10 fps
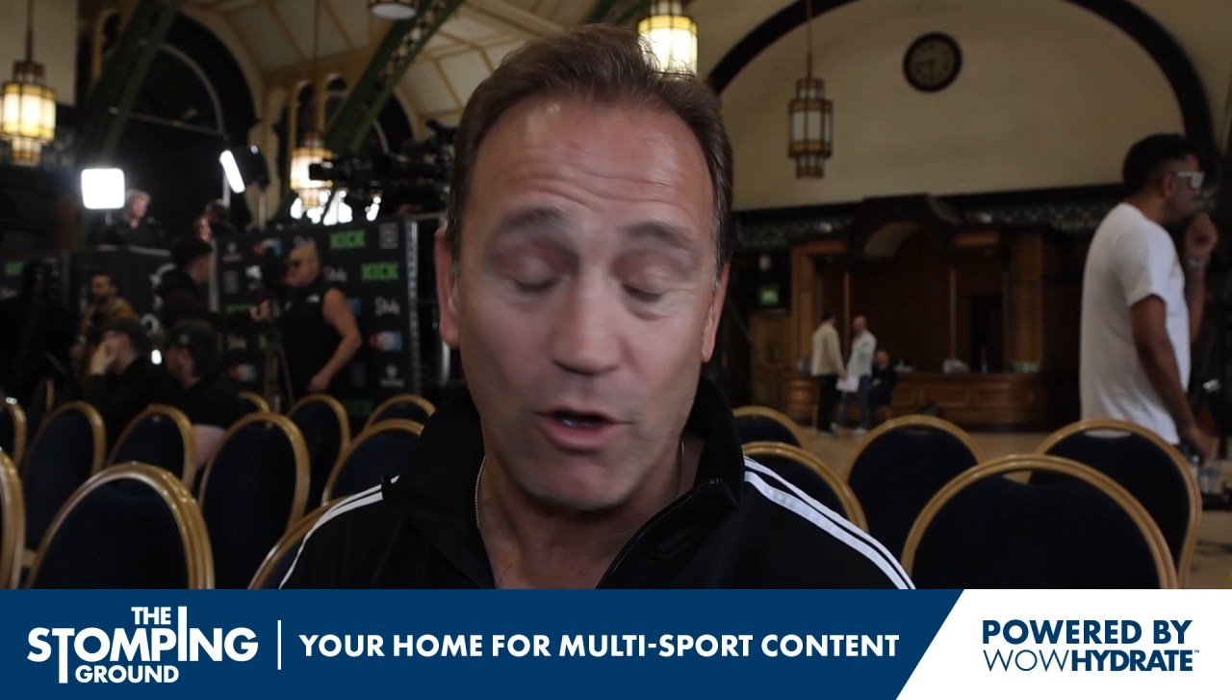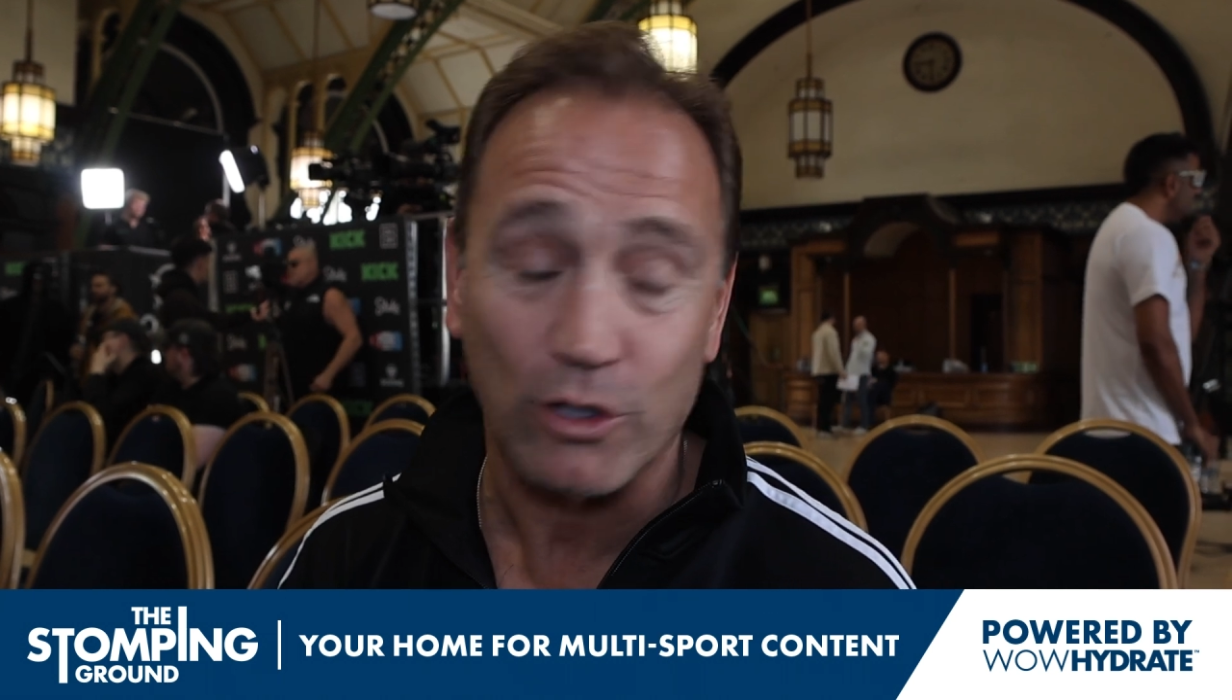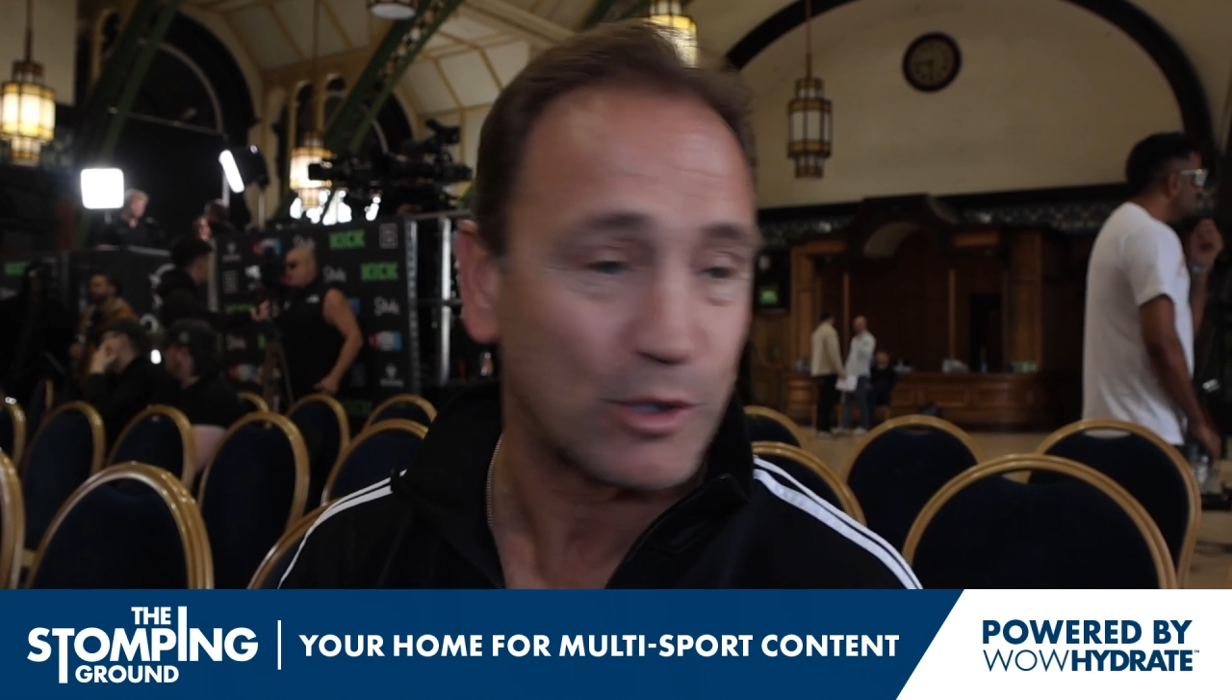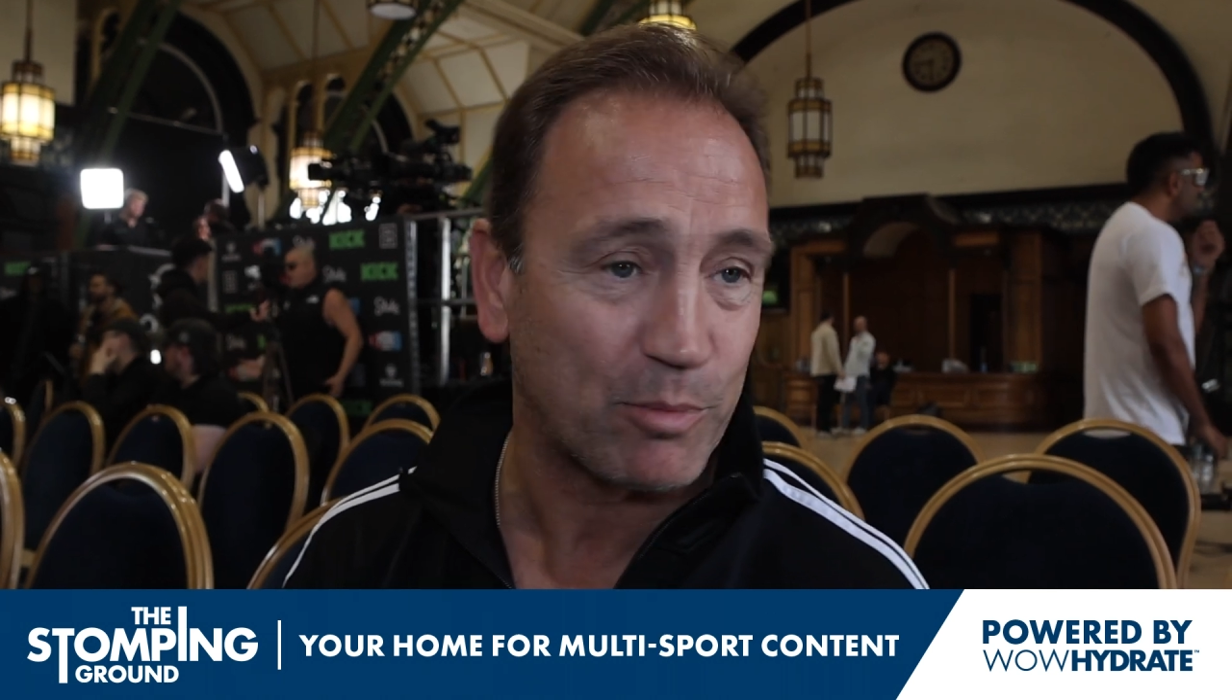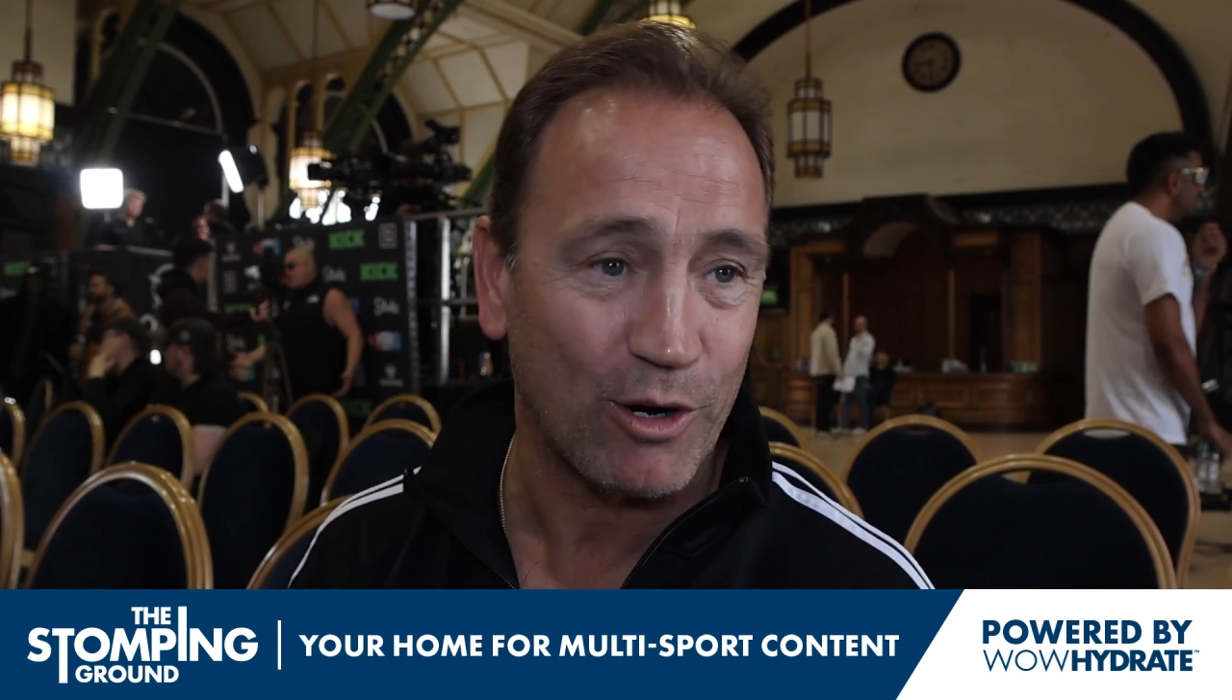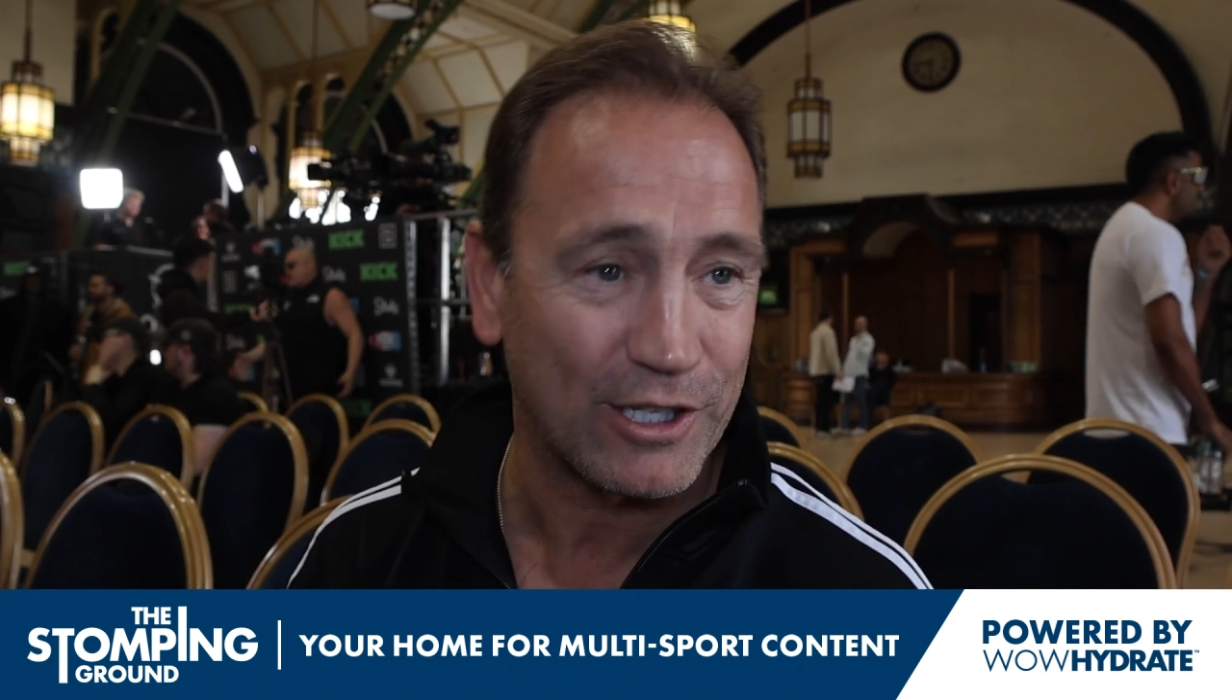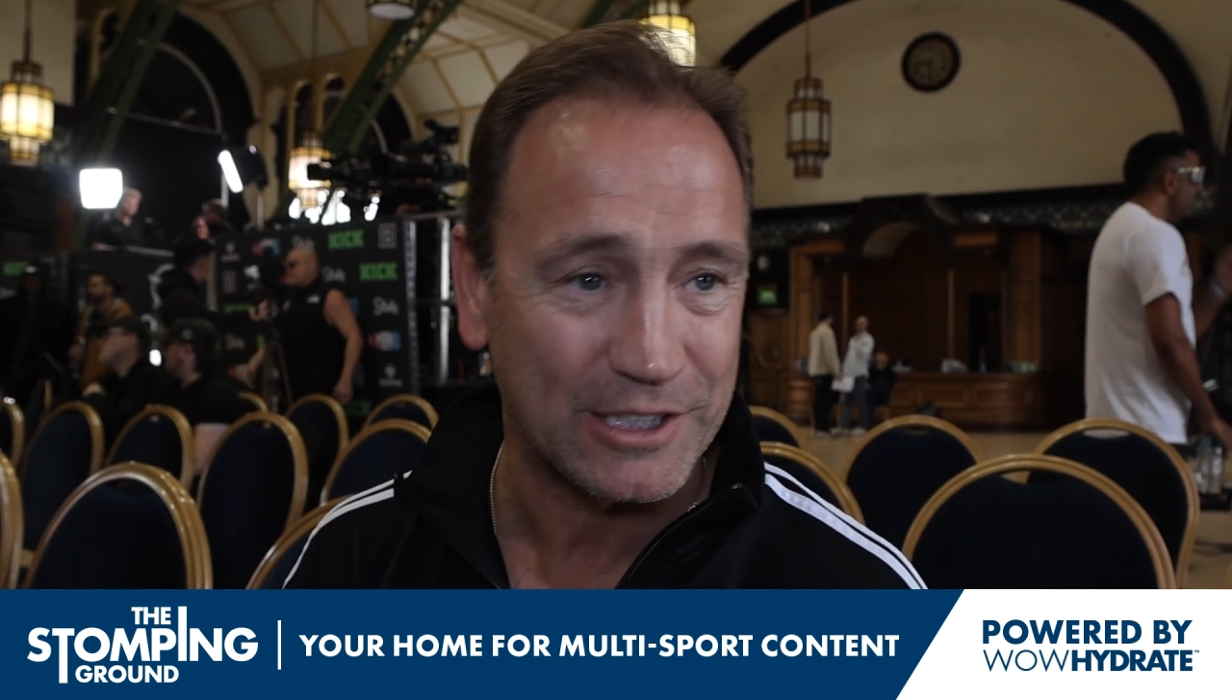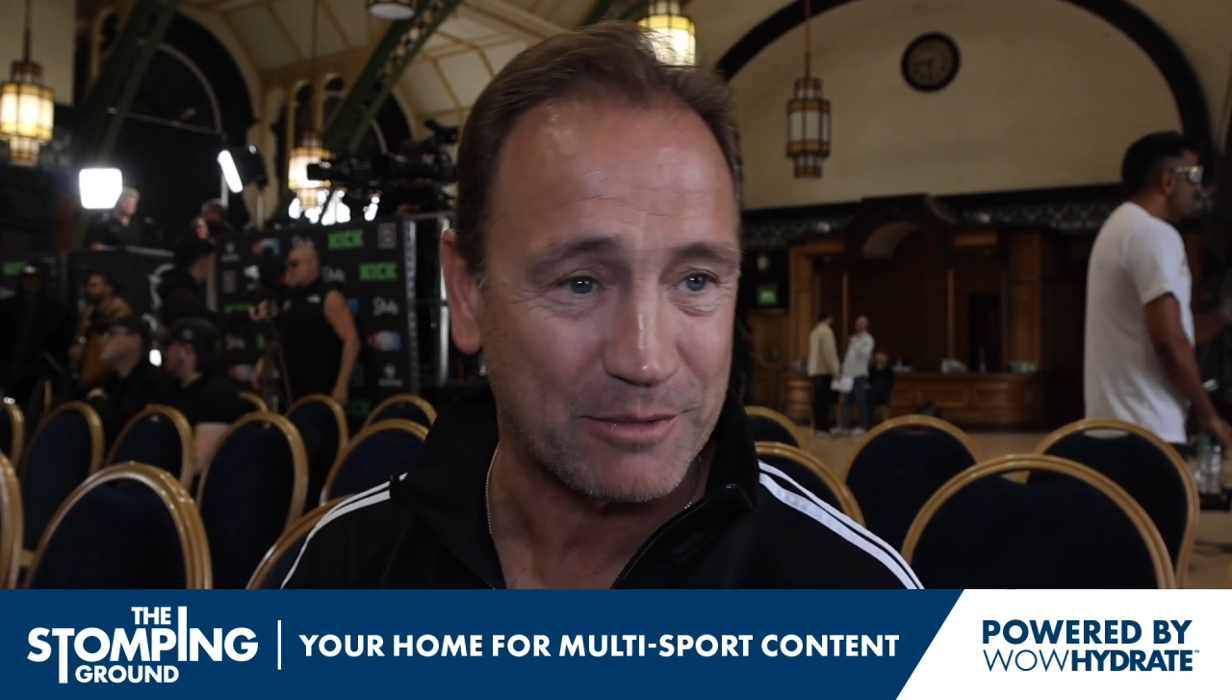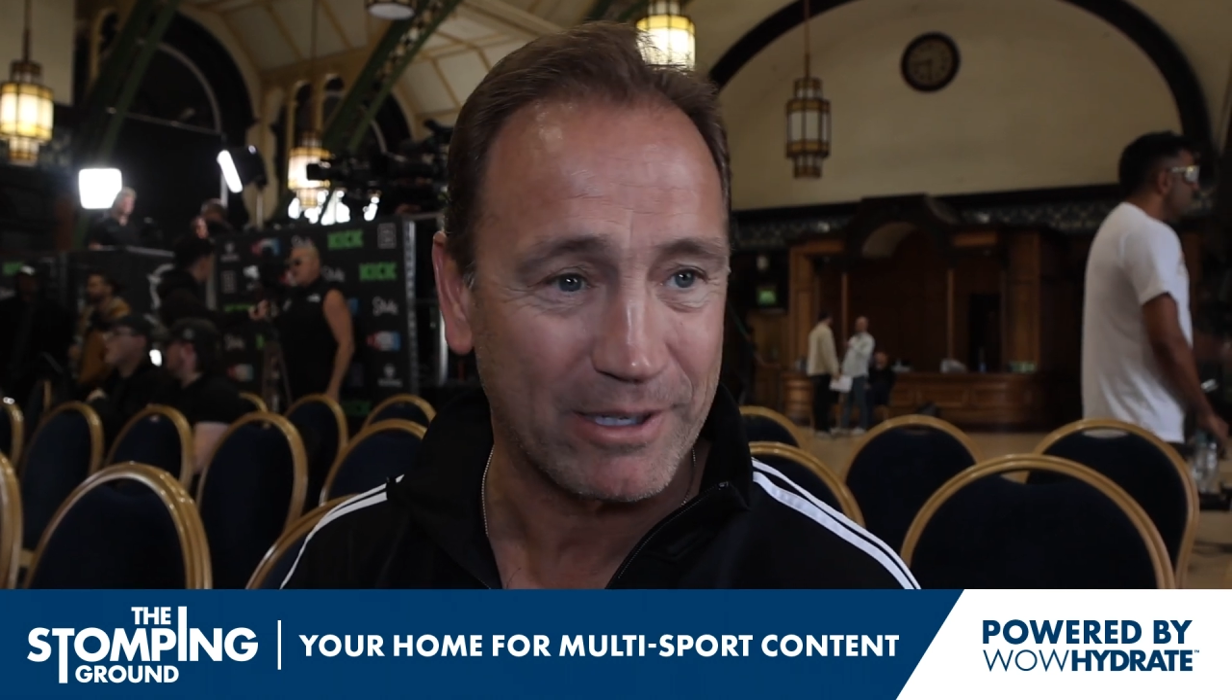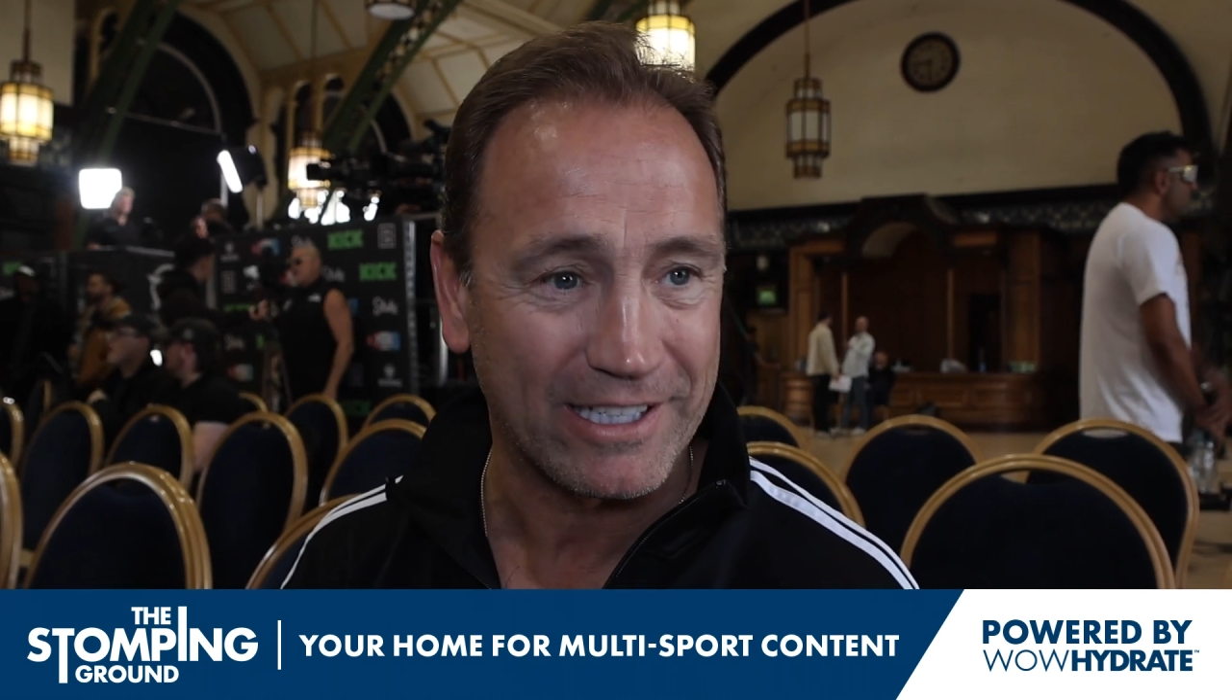or
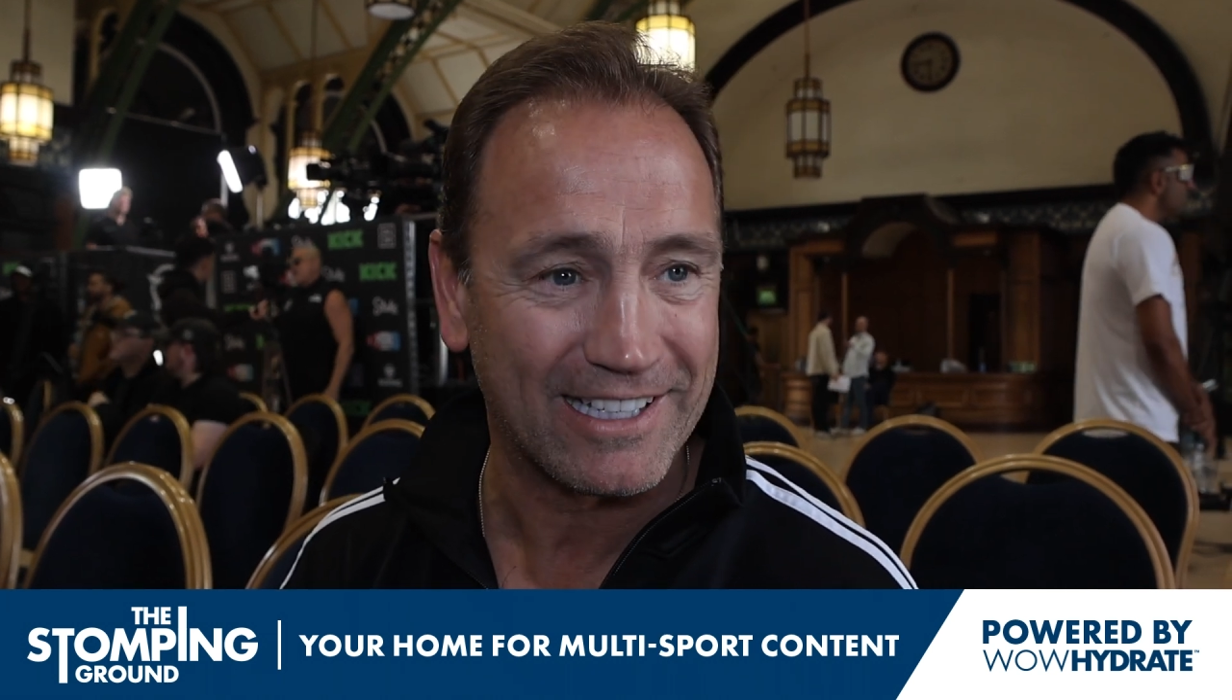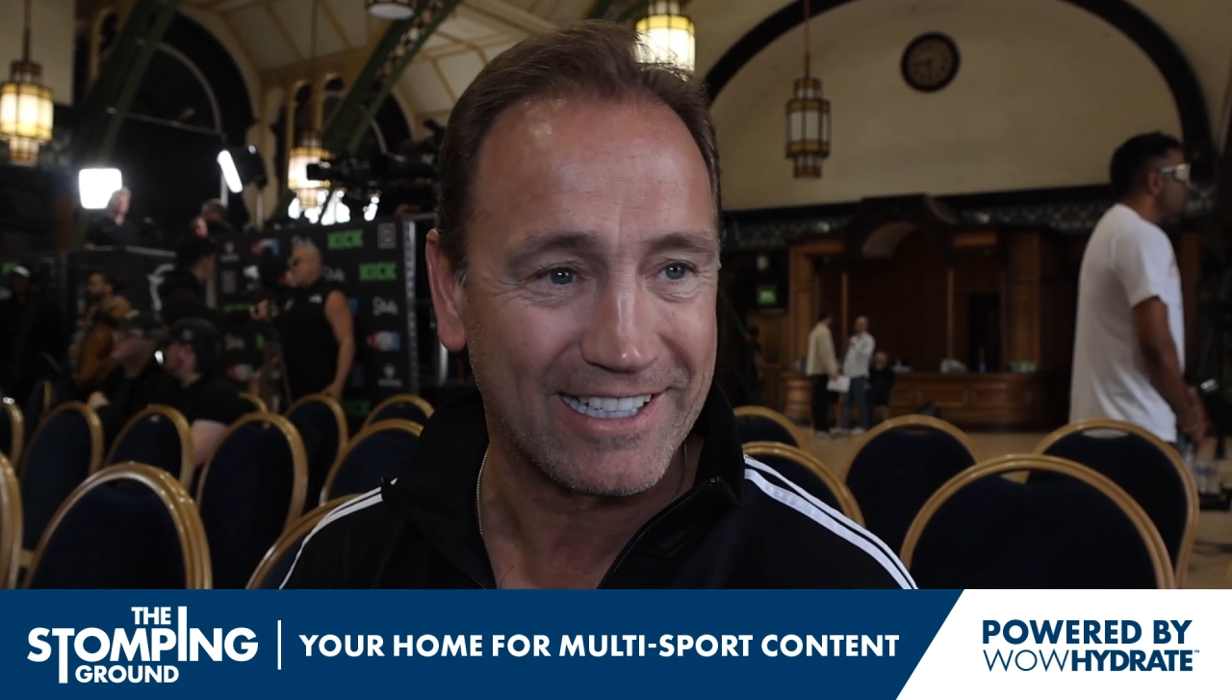surprises me.